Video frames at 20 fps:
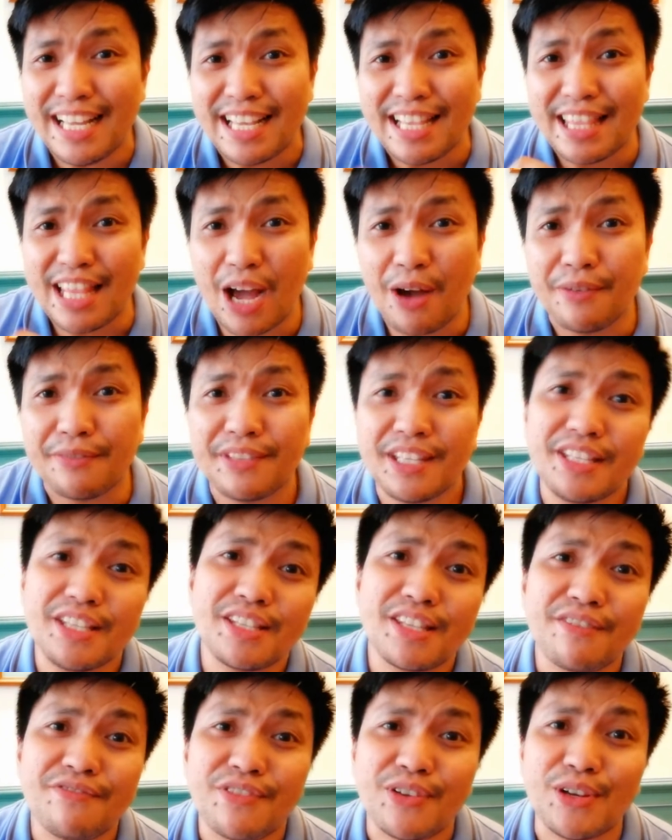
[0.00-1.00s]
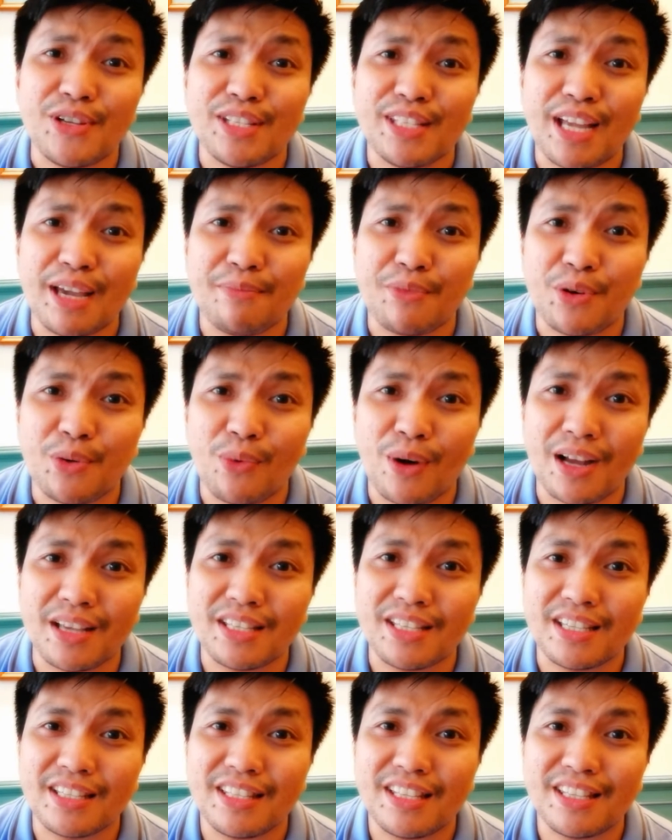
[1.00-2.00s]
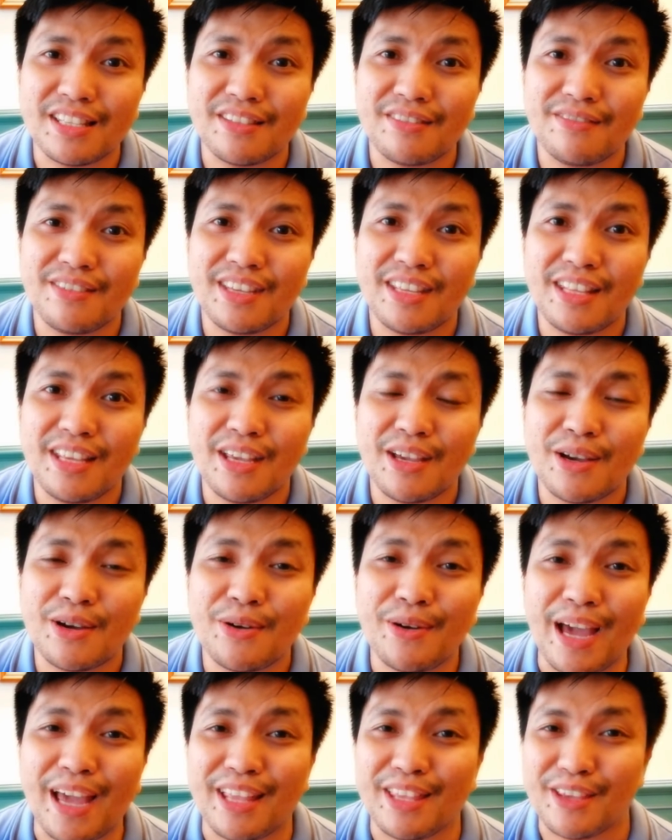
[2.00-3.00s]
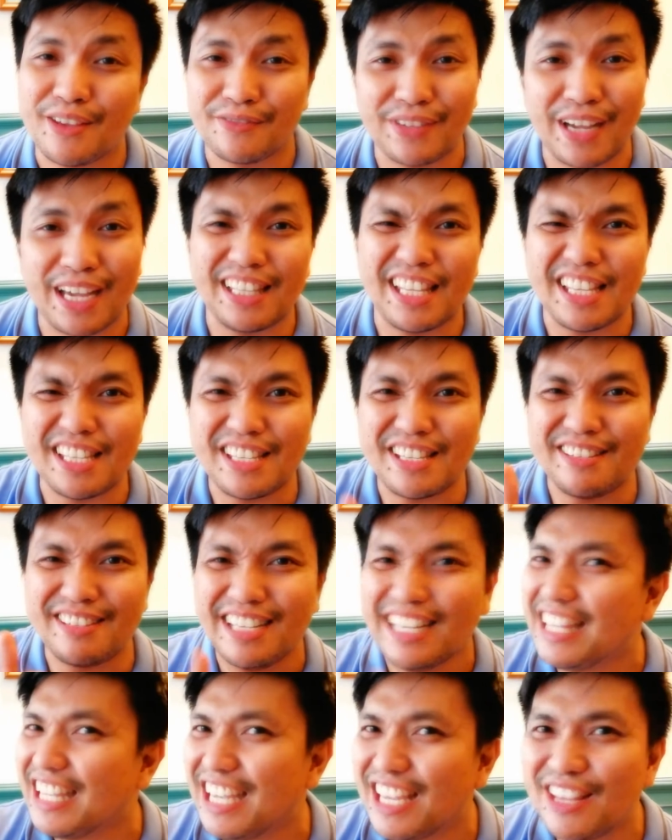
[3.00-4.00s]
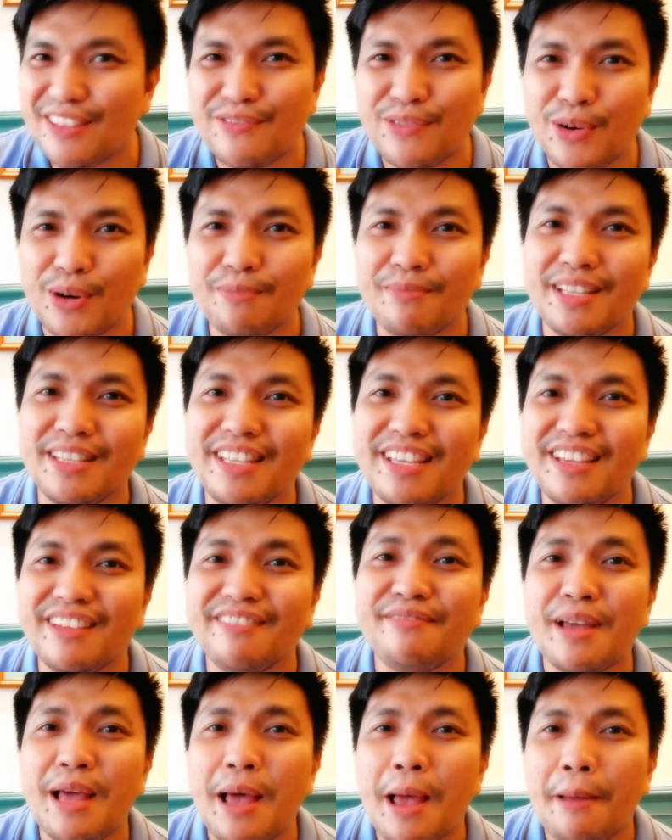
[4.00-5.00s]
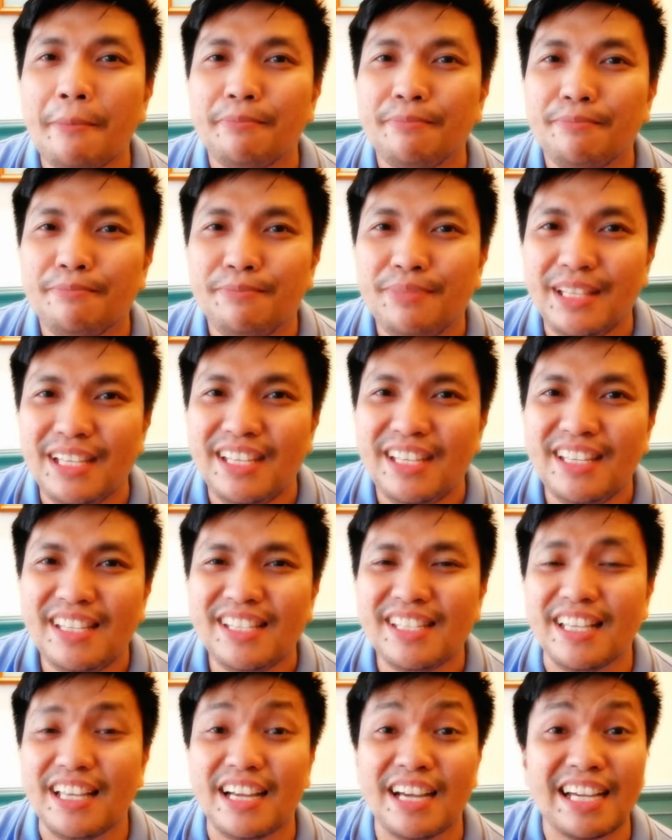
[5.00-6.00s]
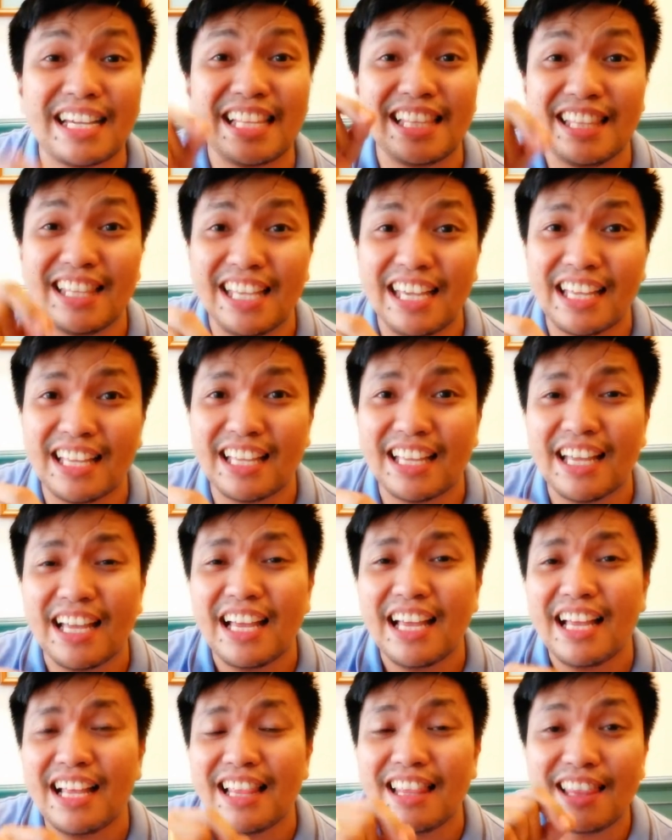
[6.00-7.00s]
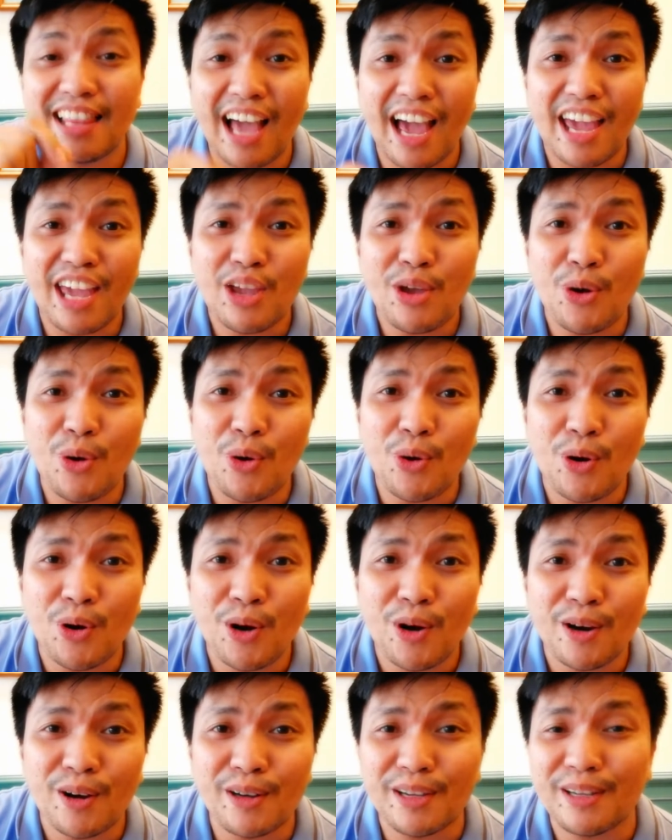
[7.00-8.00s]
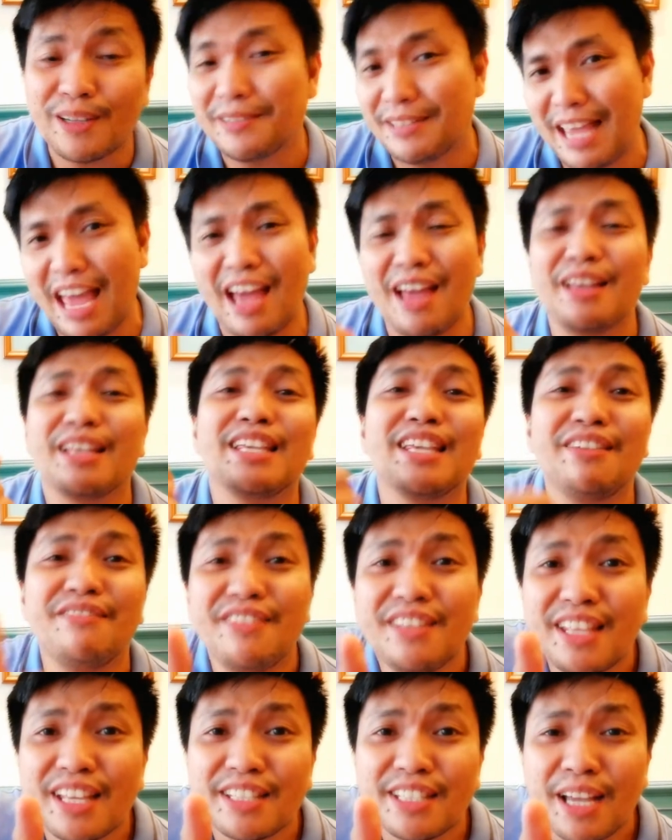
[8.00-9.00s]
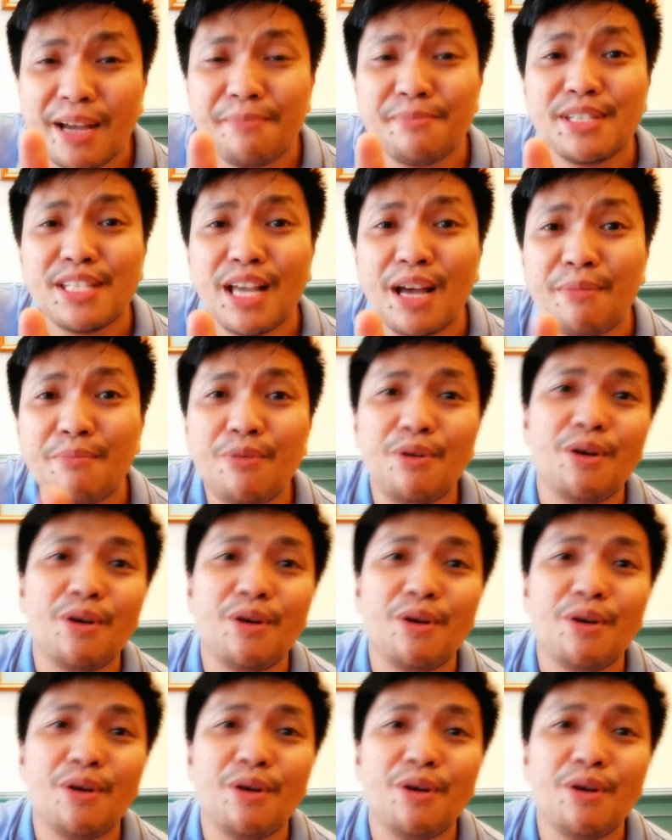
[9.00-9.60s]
Now, if this is the first time you're watching this video and you find it's really informative, please click like or give it a thumbs up.